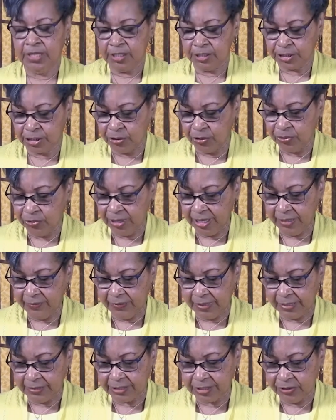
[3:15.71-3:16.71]
So
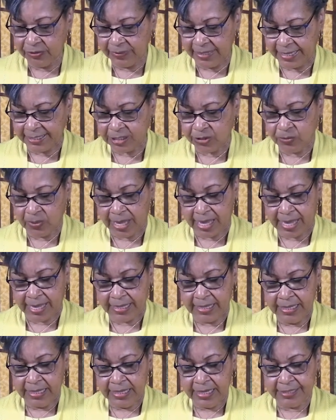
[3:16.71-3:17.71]
that's why
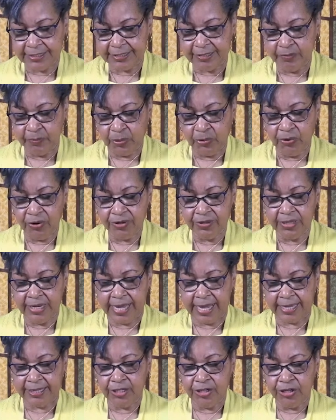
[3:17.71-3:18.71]
it's important
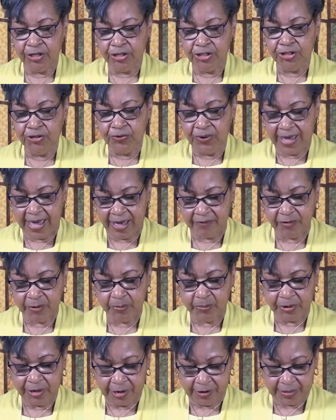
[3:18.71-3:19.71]
that you have a
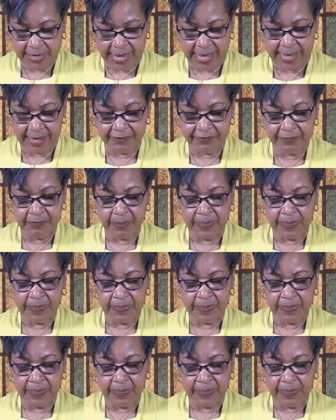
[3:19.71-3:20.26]
prayer life.